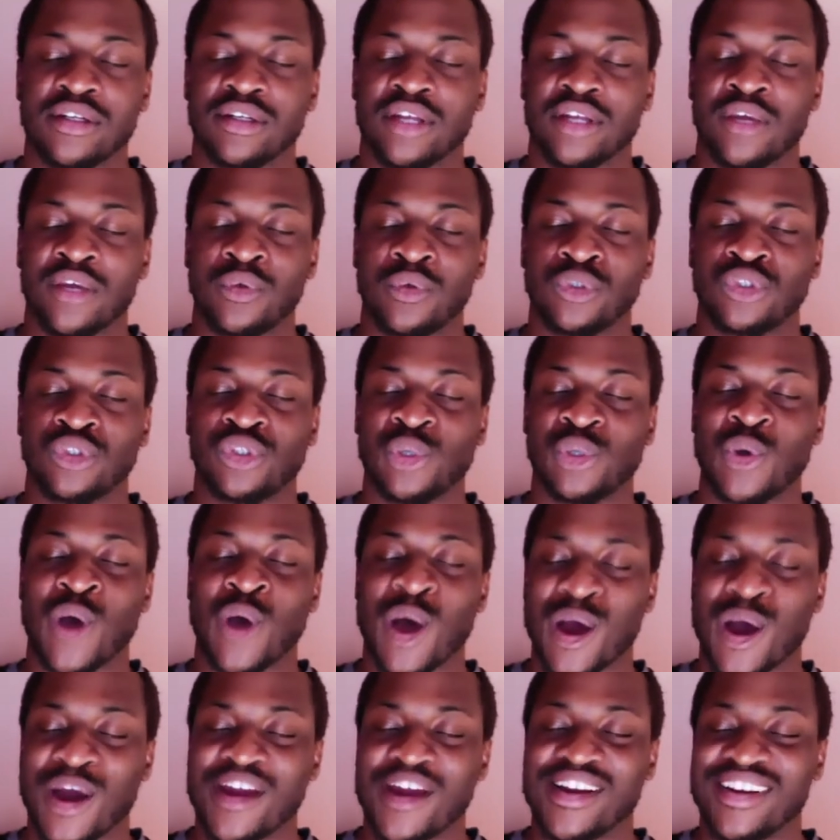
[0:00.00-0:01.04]
It was so
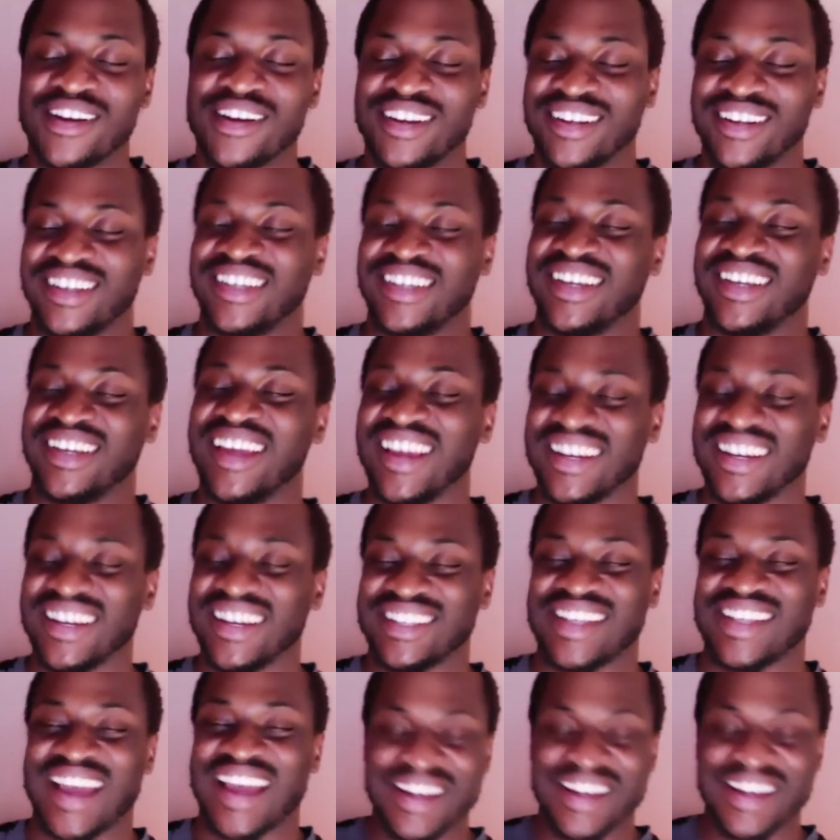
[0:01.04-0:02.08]
hard because
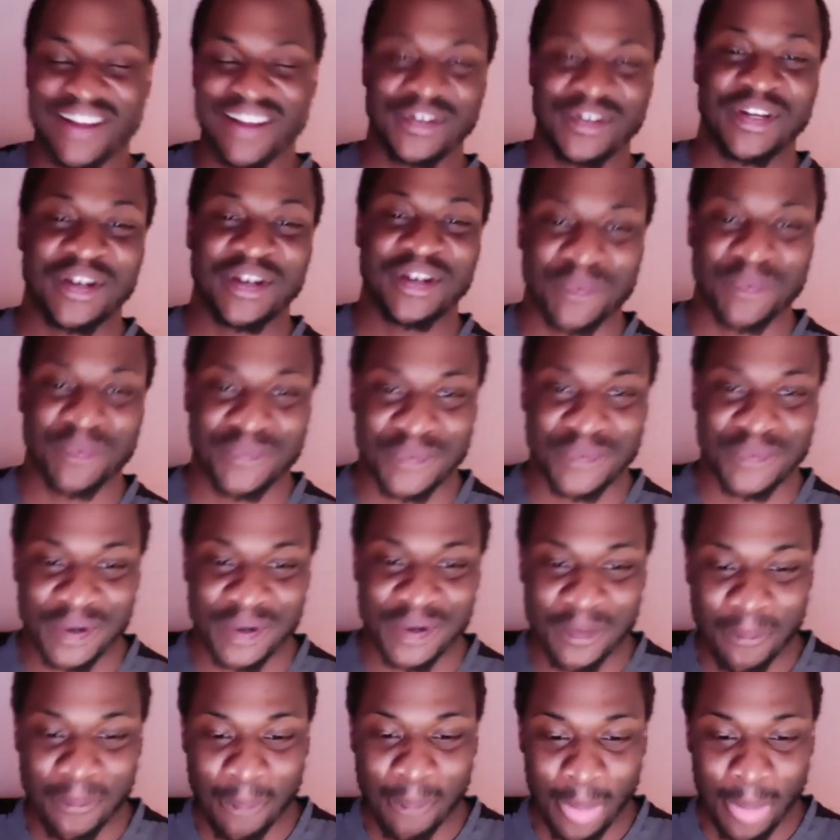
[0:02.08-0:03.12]
I had never done it before.